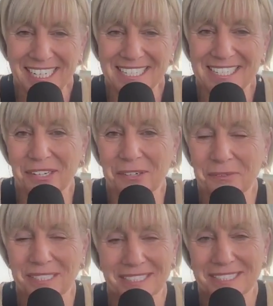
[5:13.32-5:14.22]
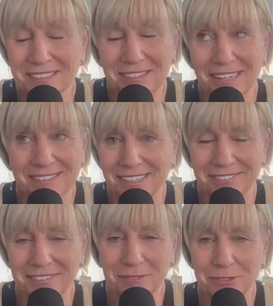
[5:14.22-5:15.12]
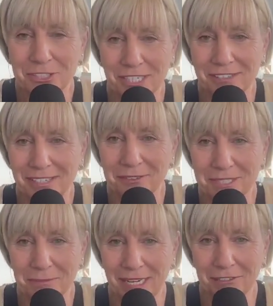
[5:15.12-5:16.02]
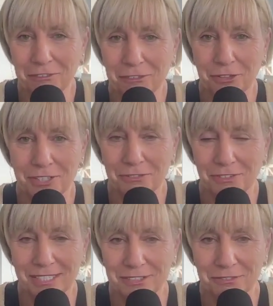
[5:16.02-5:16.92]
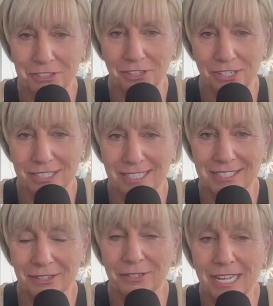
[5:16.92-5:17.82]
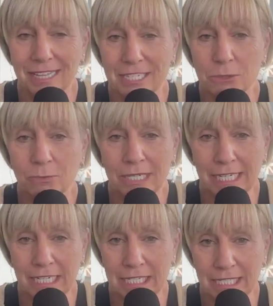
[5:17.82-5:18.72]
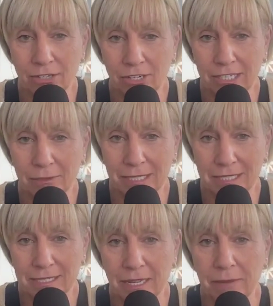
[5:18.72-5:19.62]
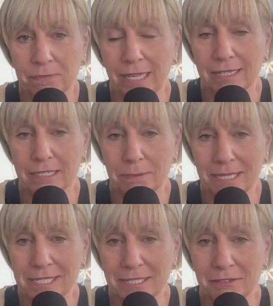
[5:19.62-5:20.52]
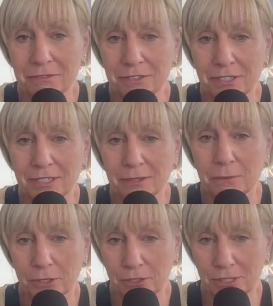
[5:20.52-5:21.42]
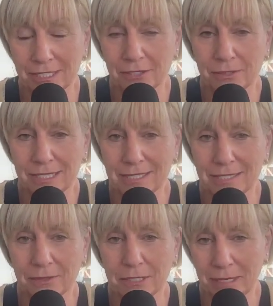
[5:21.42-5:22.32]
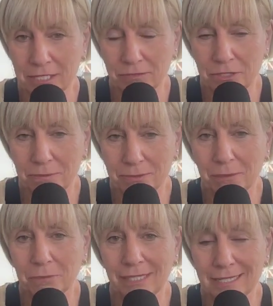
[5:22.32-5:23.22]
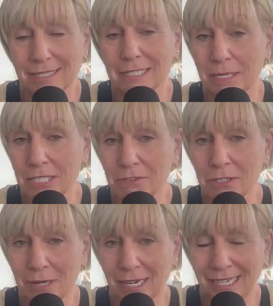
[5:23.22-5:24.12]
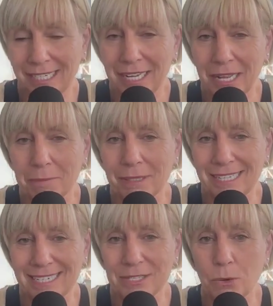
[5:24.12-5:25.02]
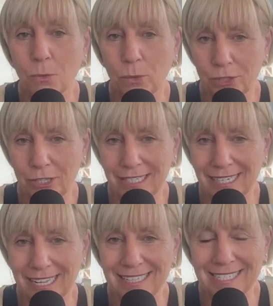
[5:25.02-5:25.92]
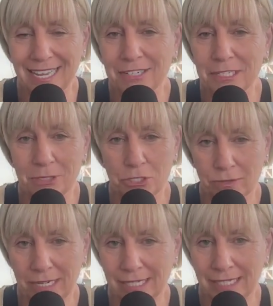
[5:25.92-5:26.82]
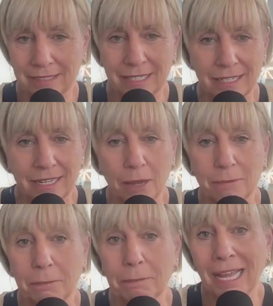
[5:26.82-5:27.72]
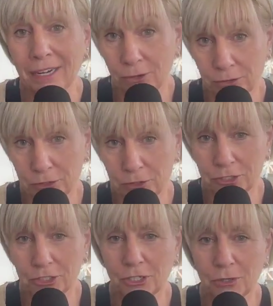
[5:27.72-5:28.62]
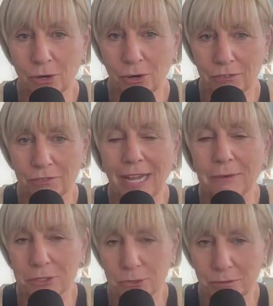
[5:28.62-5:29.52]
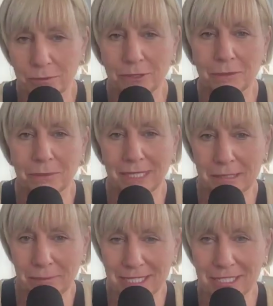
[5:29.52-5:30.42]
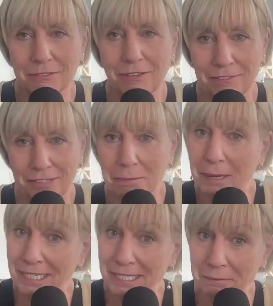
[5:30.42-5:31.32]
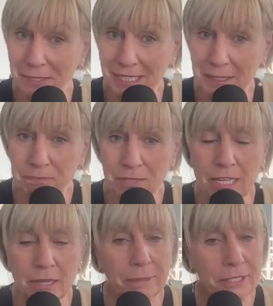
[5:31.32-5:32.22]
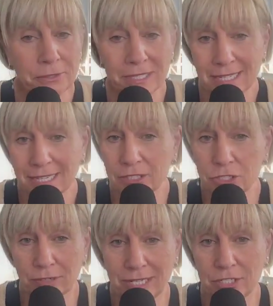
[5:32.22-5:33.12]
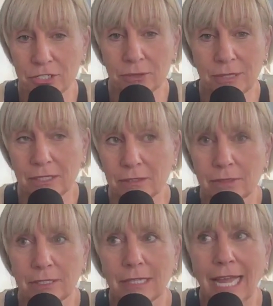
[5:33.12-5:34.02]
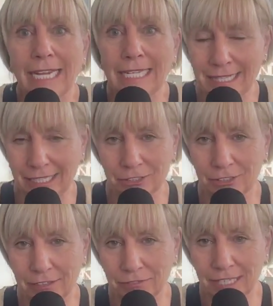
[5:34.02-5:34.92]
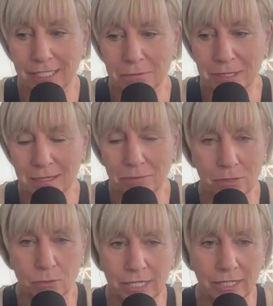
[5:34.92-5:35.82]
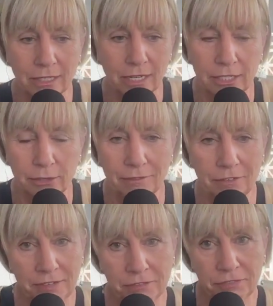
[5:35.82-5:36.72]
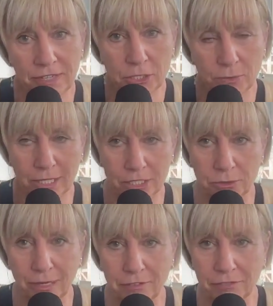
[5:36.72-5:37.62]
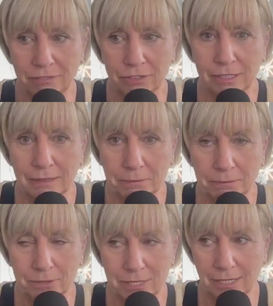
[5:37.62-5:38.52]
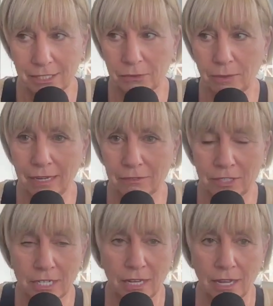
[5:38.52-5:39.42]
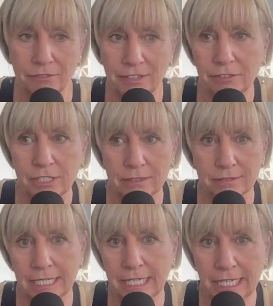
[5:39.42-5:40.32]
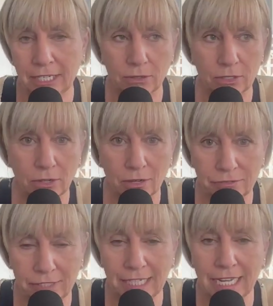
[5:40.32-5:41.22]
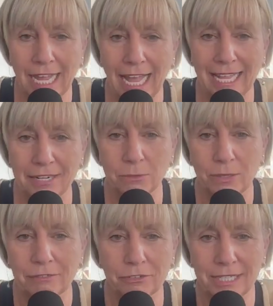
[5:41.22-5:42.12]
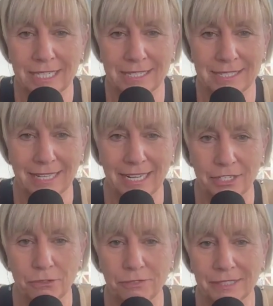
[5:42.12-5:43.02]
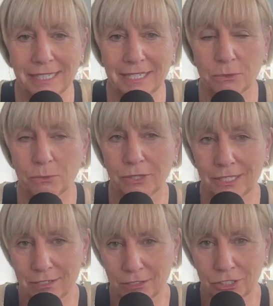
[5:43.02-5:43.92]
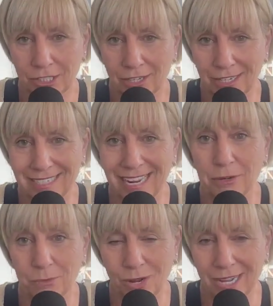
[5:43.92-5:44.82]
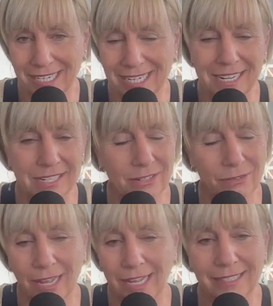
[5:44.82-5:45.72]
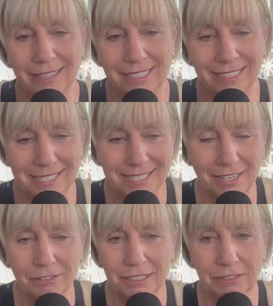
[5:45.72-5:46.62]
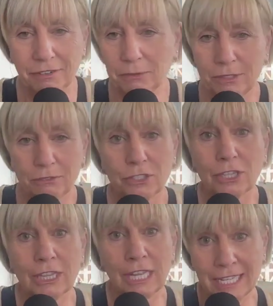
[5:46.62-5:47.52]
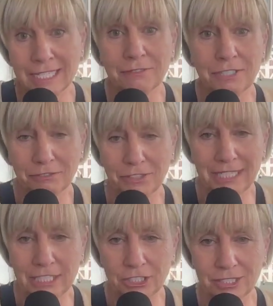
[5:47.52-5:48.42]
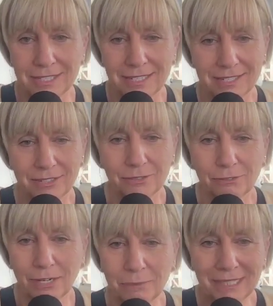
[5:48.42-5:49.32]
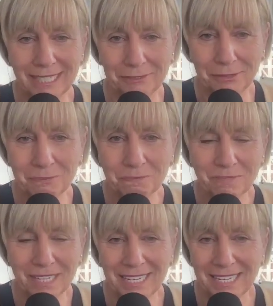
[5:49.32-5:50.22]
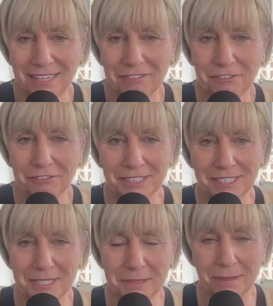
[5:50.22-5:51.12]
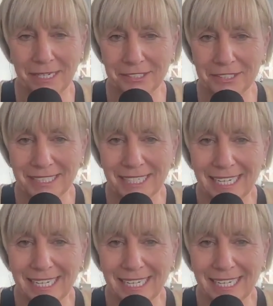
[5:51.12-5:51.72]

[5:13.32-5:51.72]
So we just, I don't know, we're both sharing always back and forth these videos of dogs. So this one is, the audio is expensive, worth it. So this is so expensive to, something that's expensive to buy, but then it's worth it. The sound has been trending among pet owners to show off how adorable but expensive having a pet can be. But you can take this trend and do it with anything in your life. It can be something where you have a favorite face wash, you have a favorite lipstick, you have a favorite tea or coffee, and whatever it is that you feel that it's worth indulging on and why. So I think that's a really fun one for lots of different niches. So run with that one if you're feeling inspired.